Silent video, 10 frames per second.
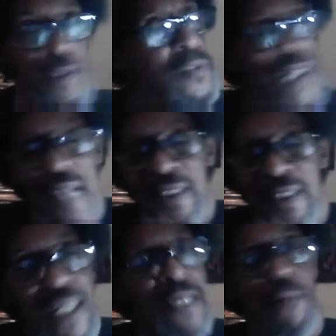We're not
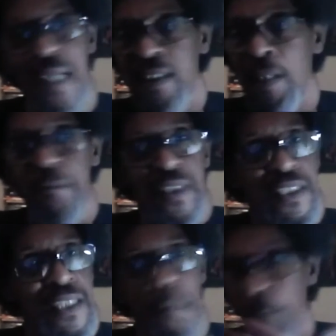talking about some
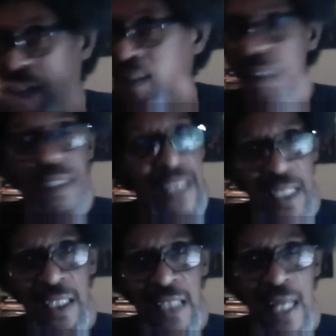simplistic
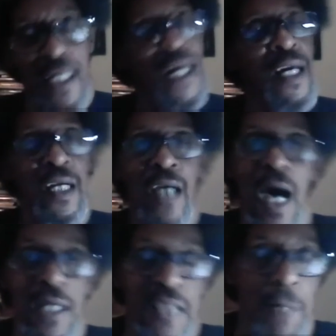thing like
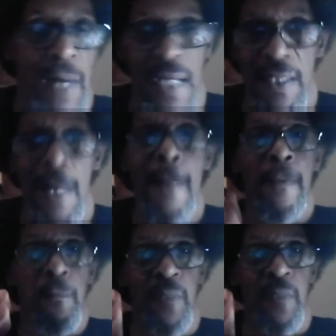somebody being